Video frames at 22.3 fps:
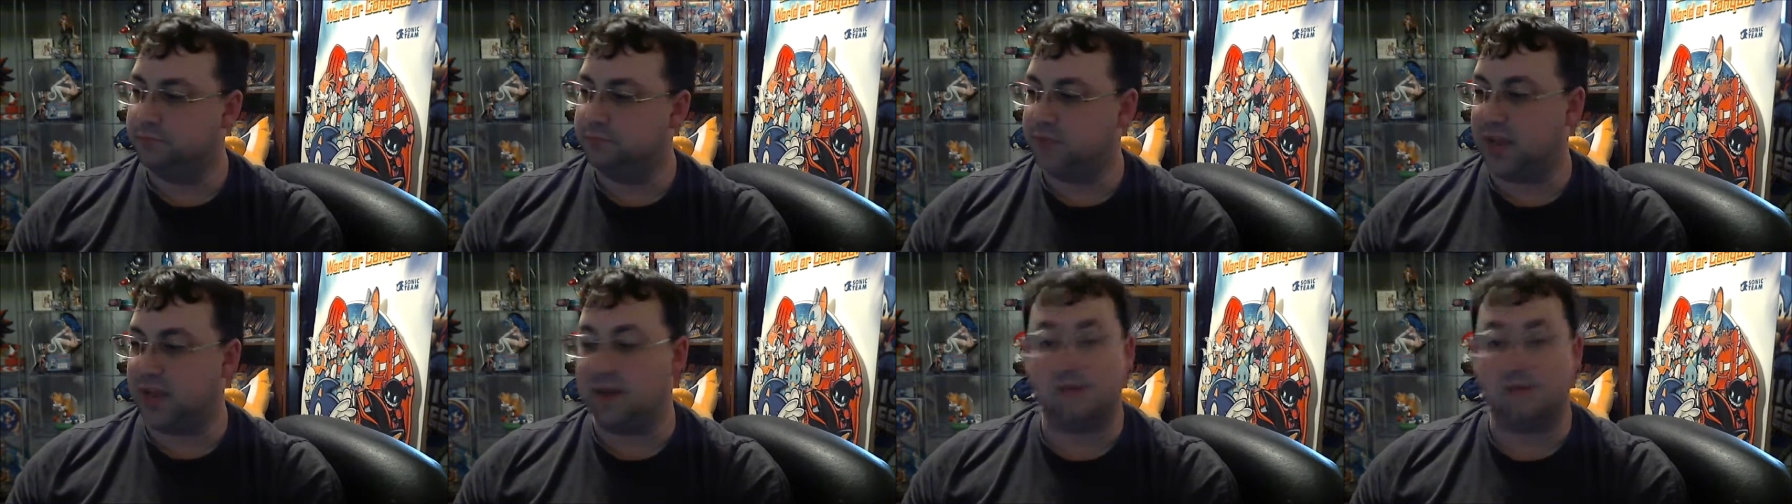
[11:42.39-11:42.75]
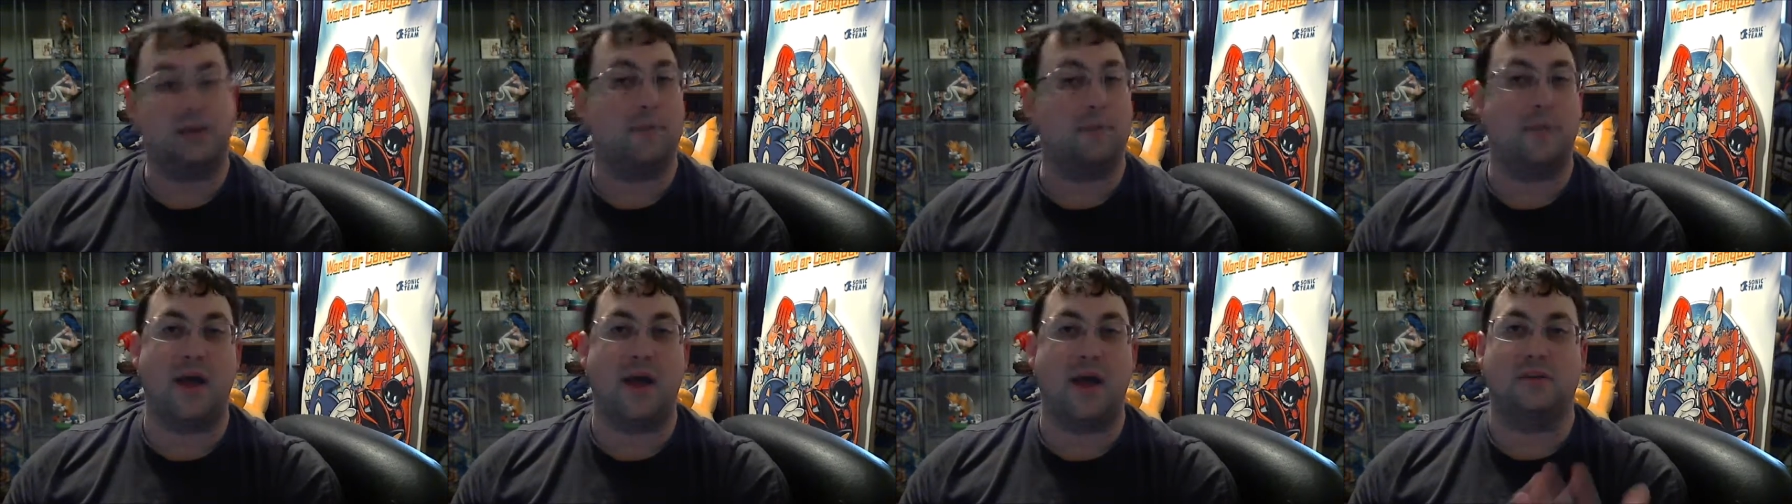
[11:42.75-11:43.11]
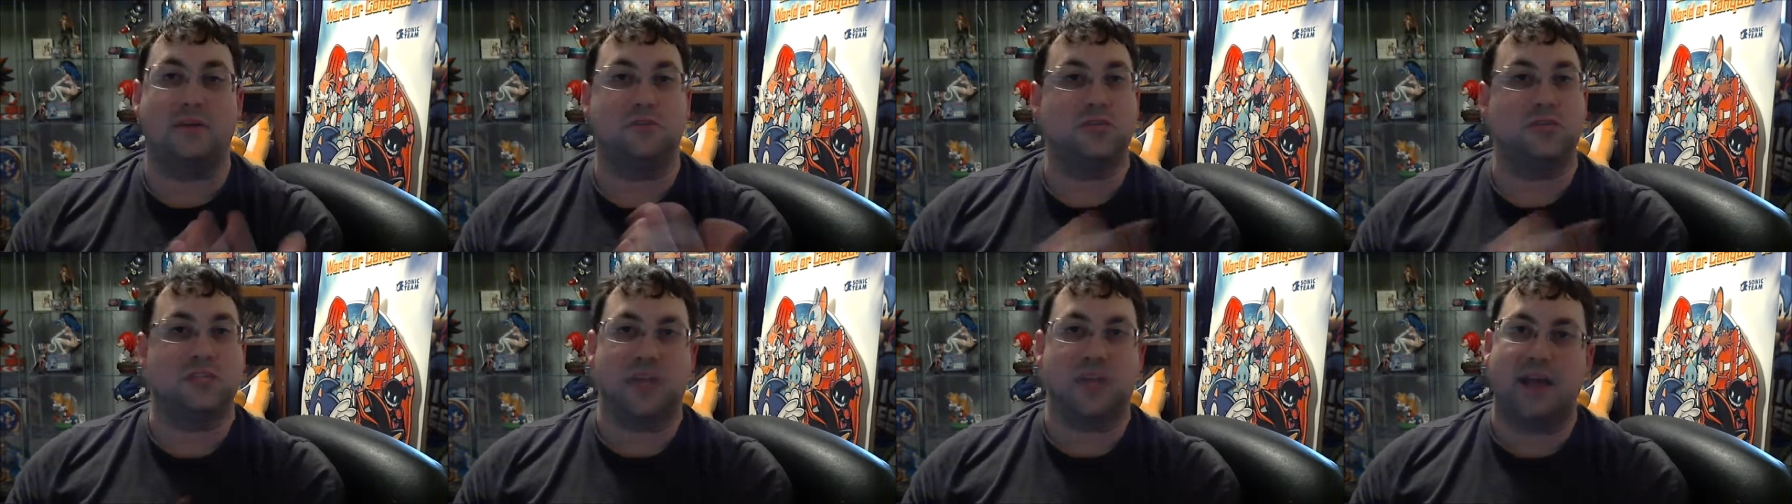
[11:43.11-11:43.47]
And come by.
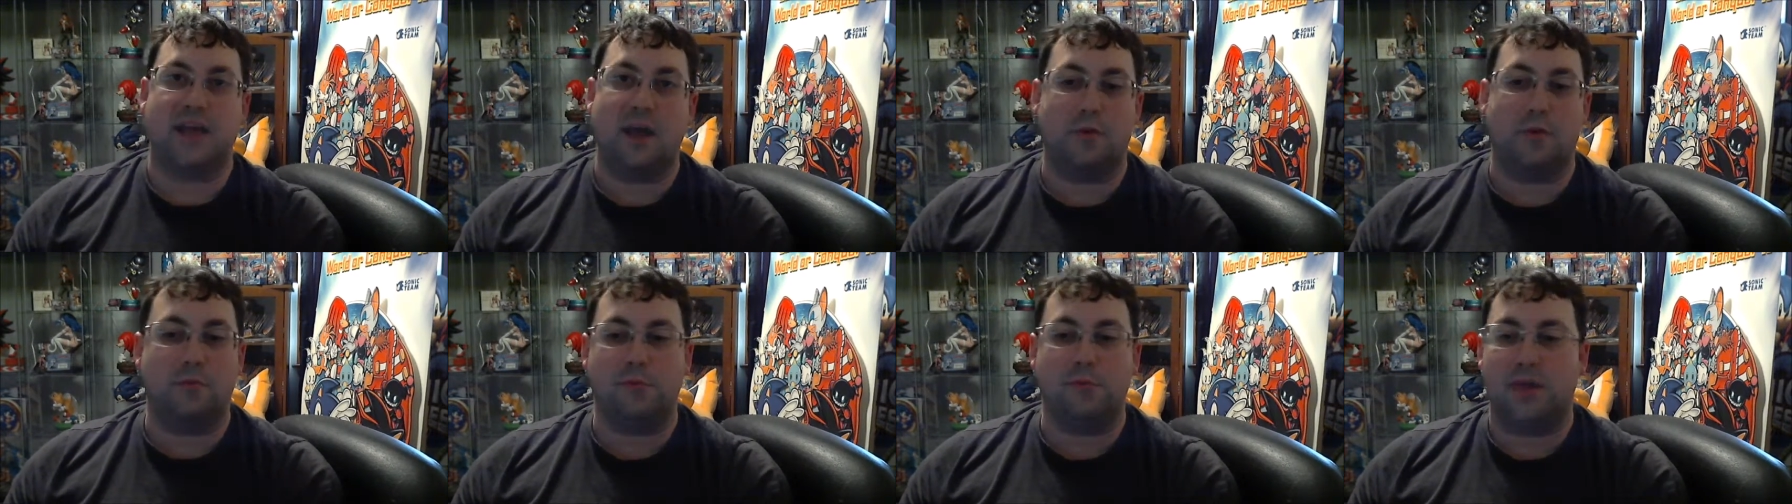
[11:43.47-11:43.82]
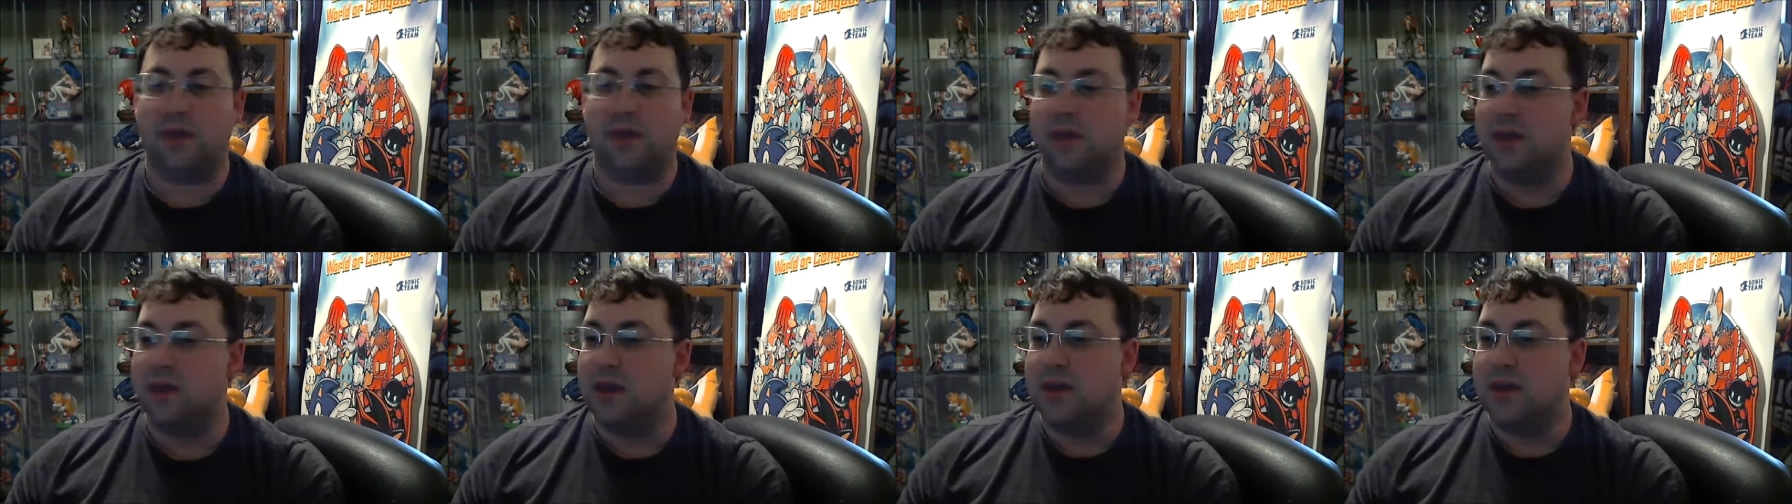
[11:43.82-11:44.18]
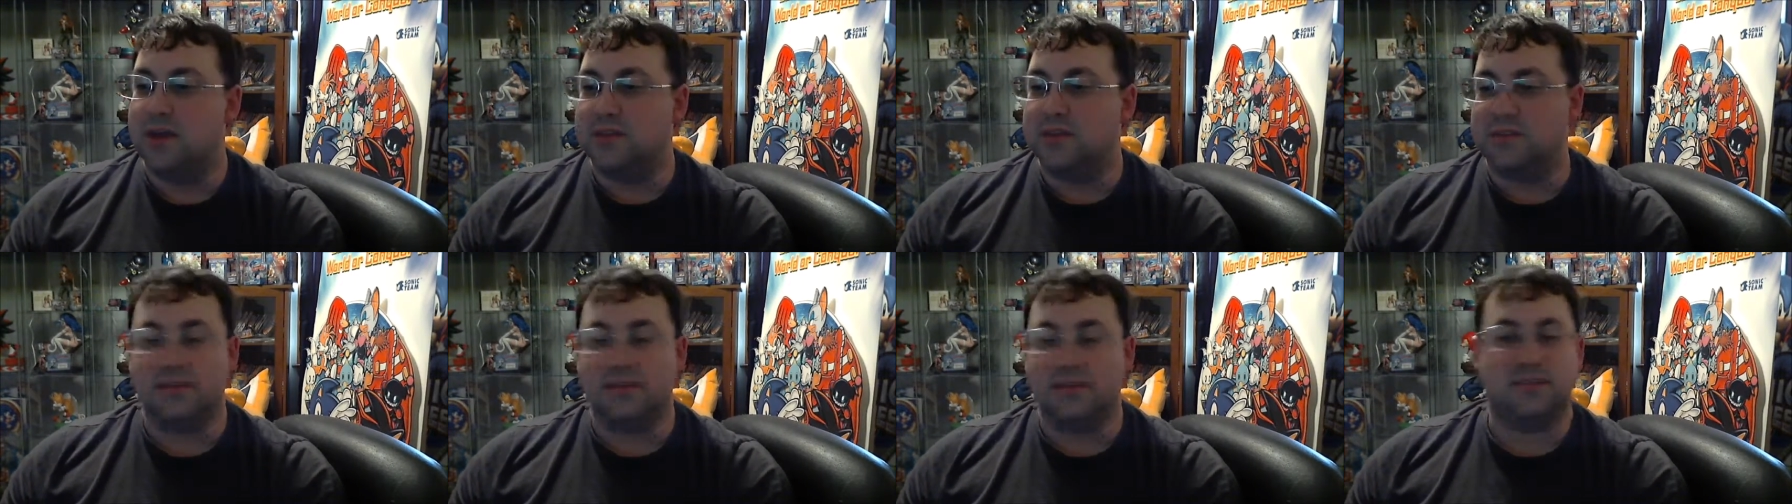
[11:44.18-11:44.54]
Just hang out with me.
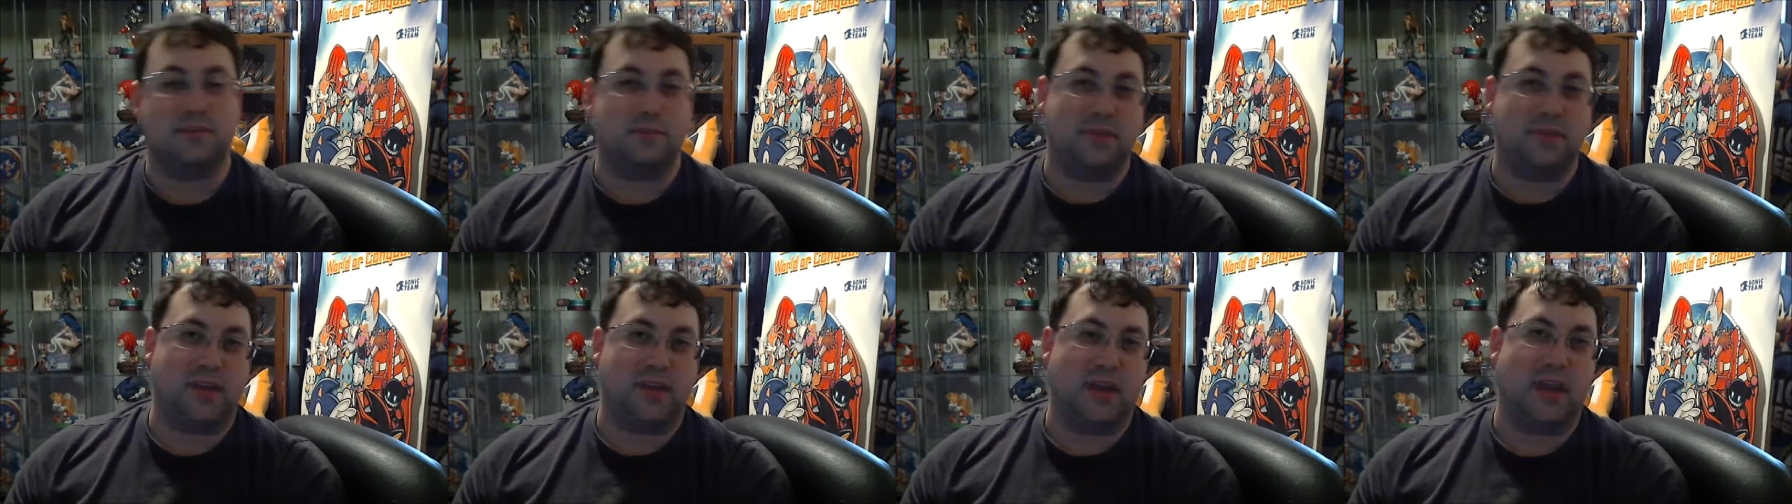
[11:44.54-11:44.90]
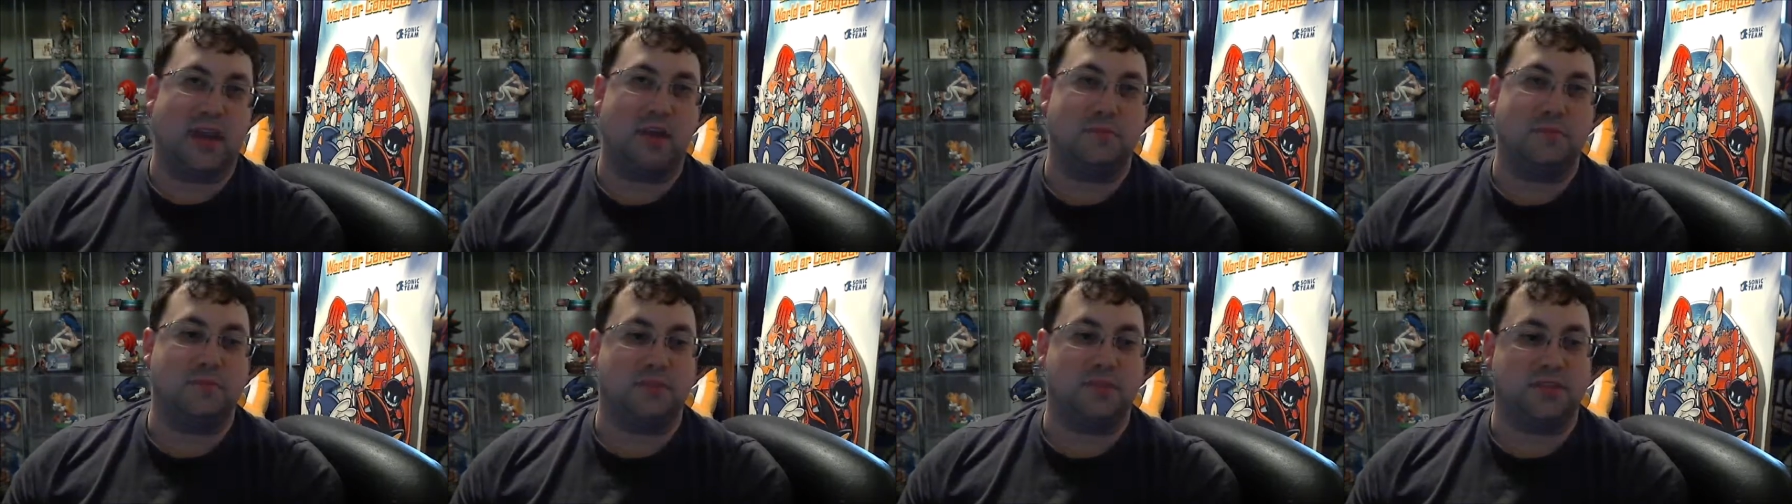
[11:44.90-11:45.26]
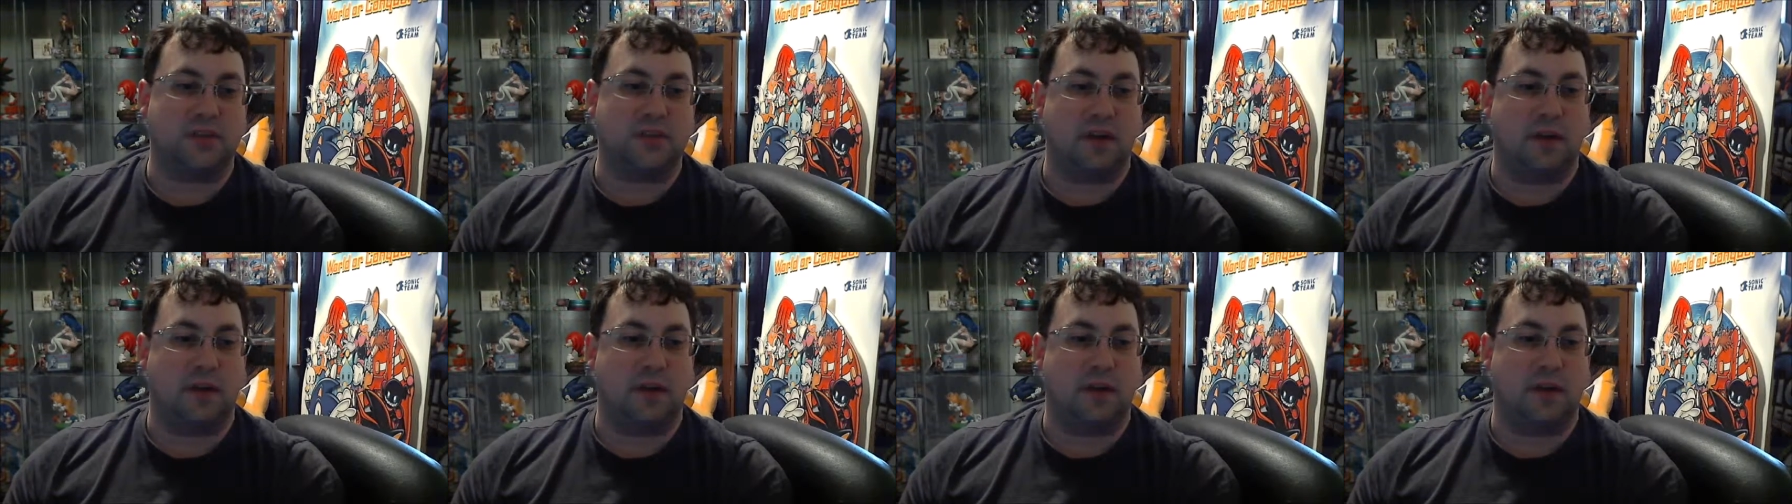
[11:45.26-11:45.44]
See some of the games.